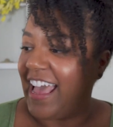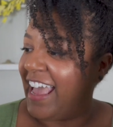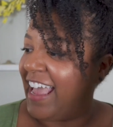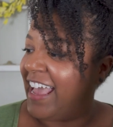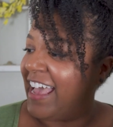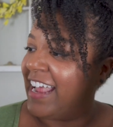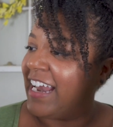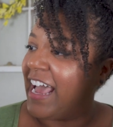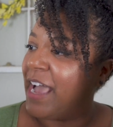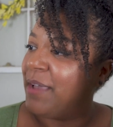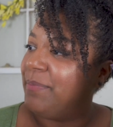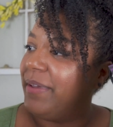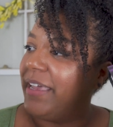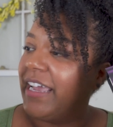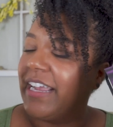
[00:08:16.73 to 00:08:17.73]
and I
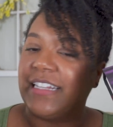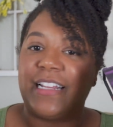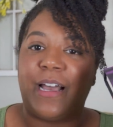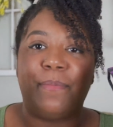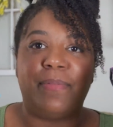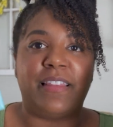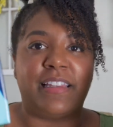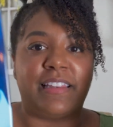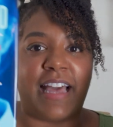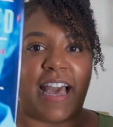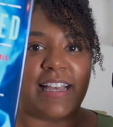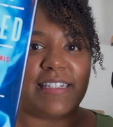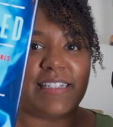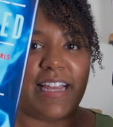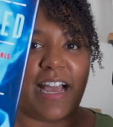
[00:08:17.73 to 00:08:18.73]
picked up The
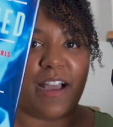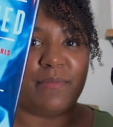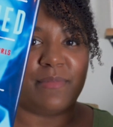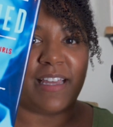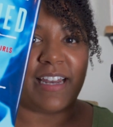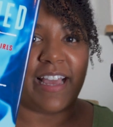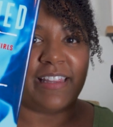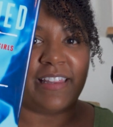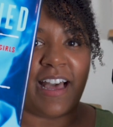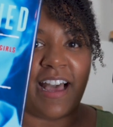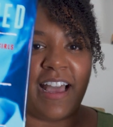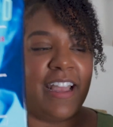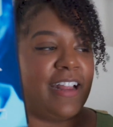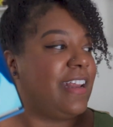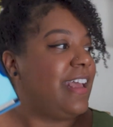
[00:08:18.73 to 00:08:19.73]
Last Time That I
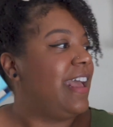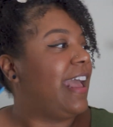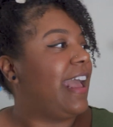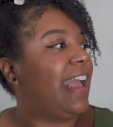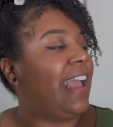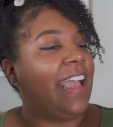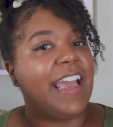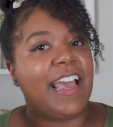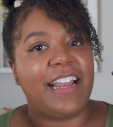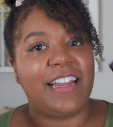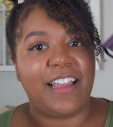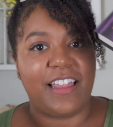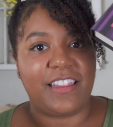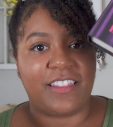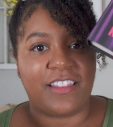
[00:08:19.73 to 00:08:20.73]
Lied
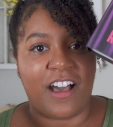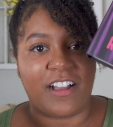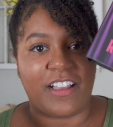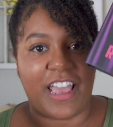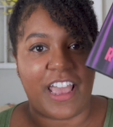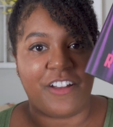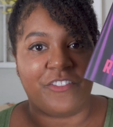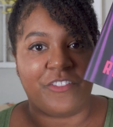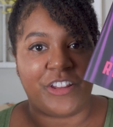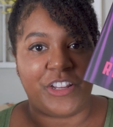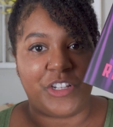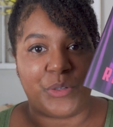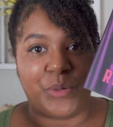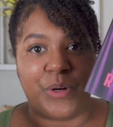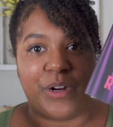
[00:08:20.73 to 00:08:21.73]
and Lock Every
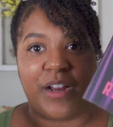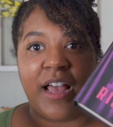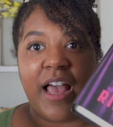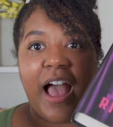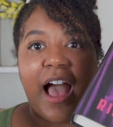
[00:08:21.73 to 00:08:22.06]
Door.